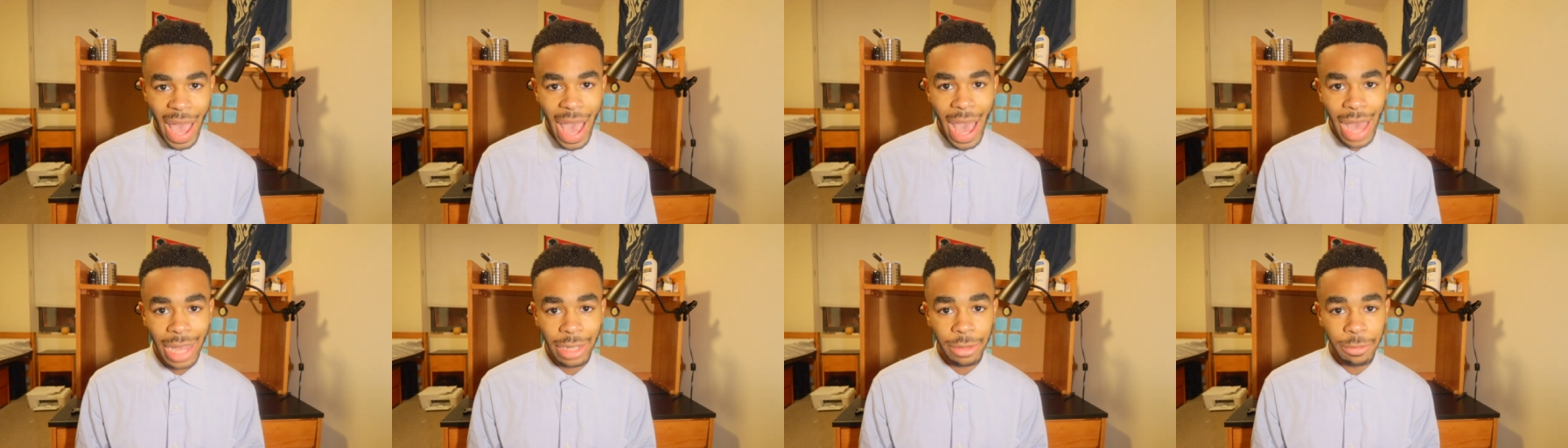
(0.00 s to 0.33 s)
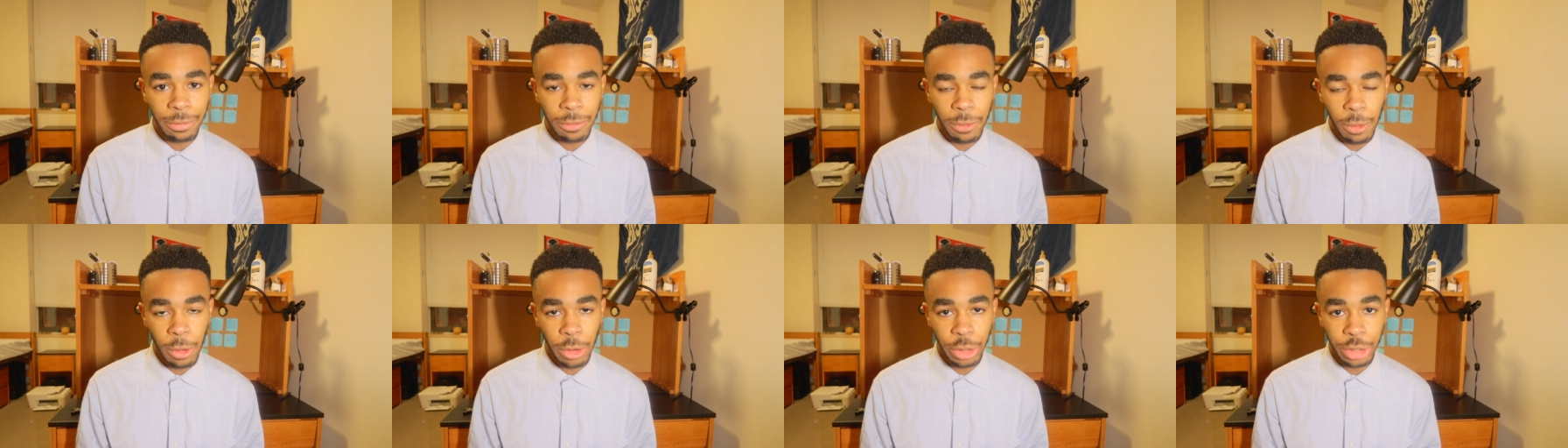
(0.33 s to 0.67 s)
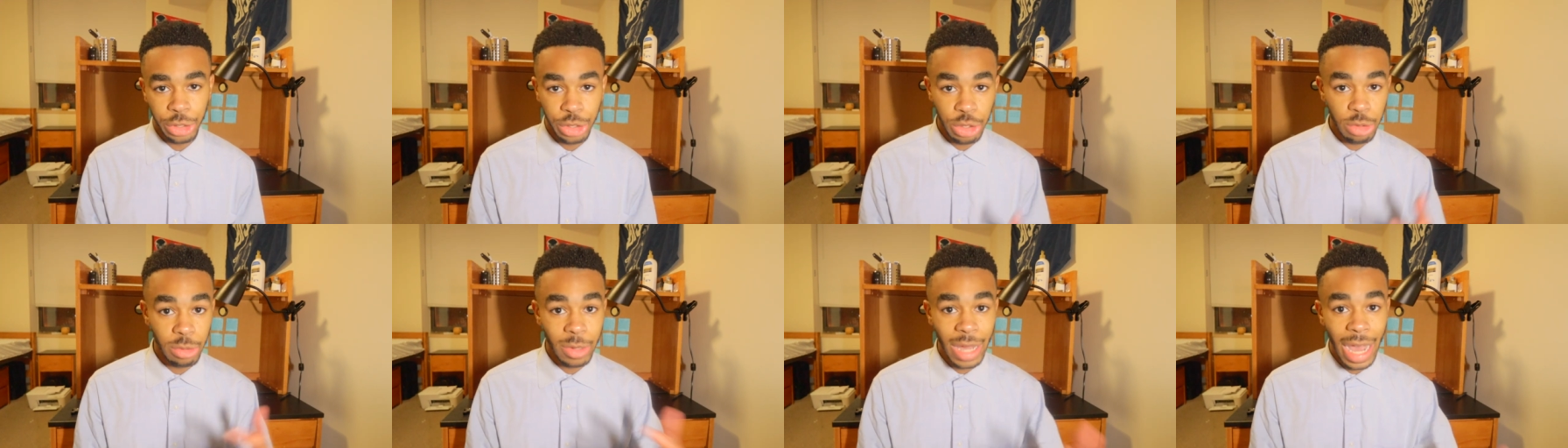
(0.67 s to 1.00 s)
bad for for
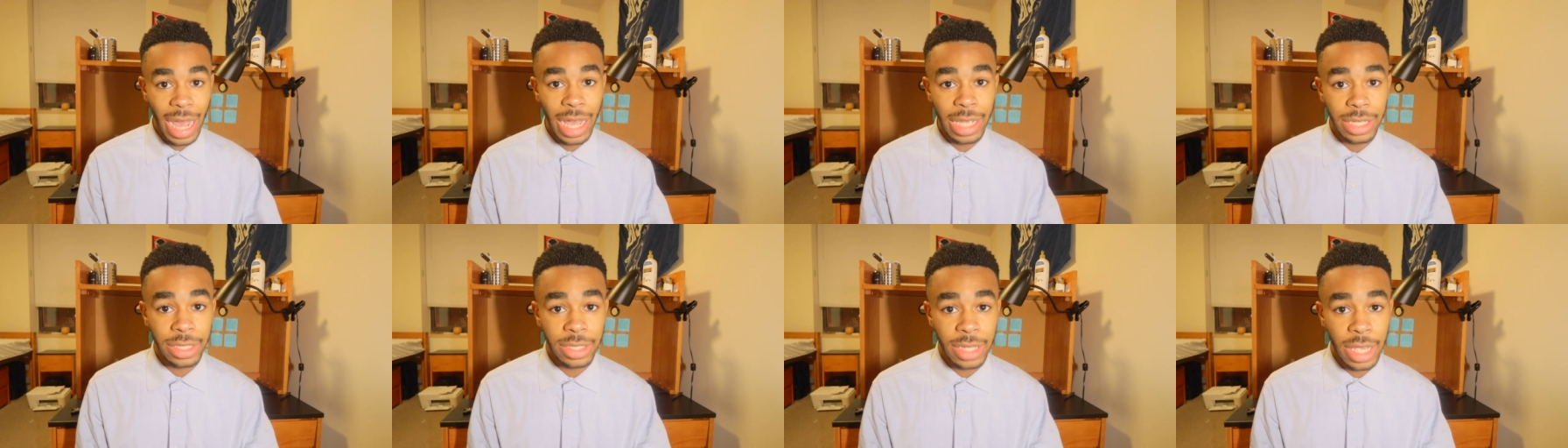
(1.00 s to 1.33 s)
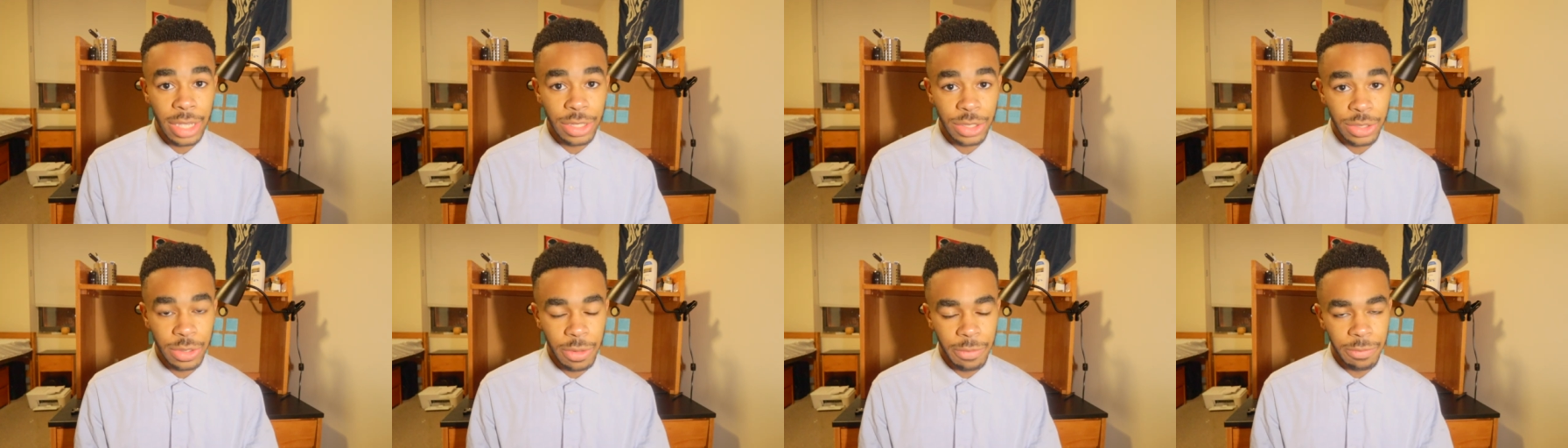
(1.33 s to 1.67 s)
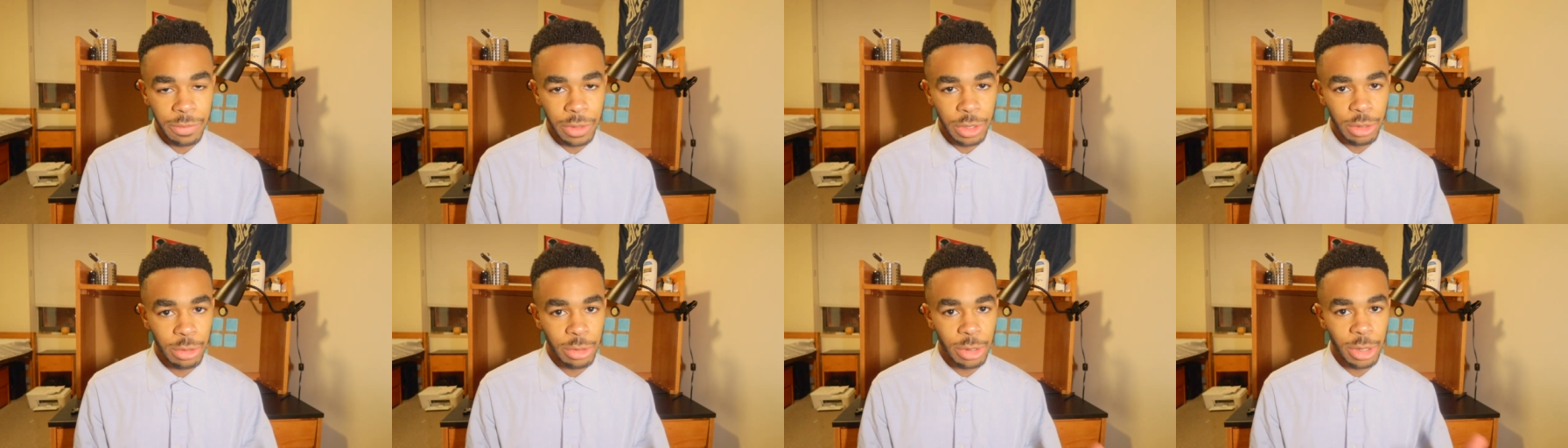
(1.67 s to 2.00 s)
you guys as the
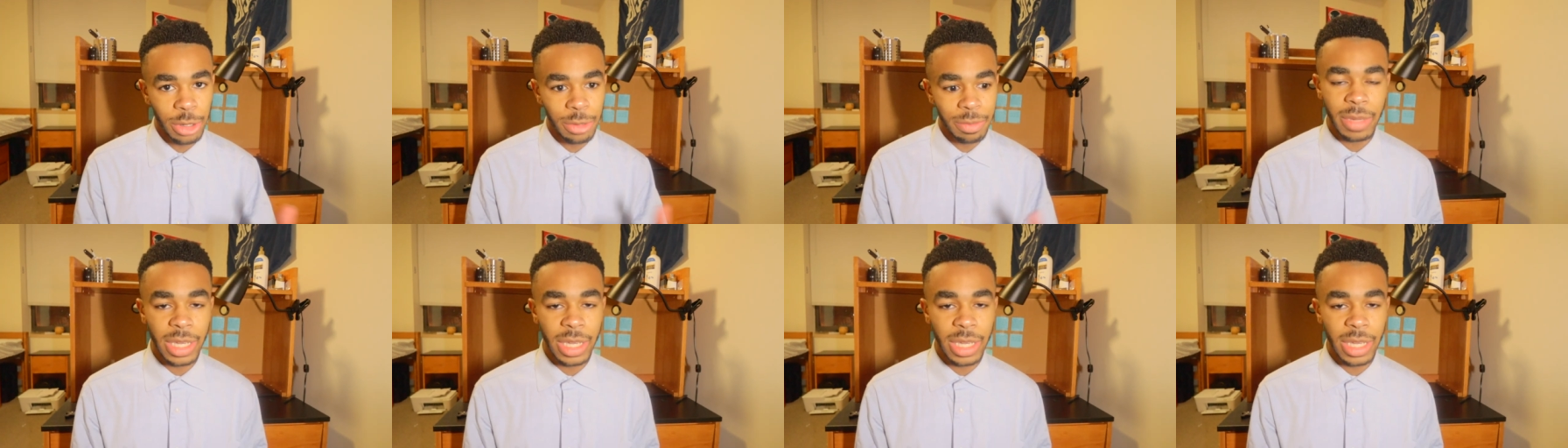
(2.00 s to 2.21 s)
viewer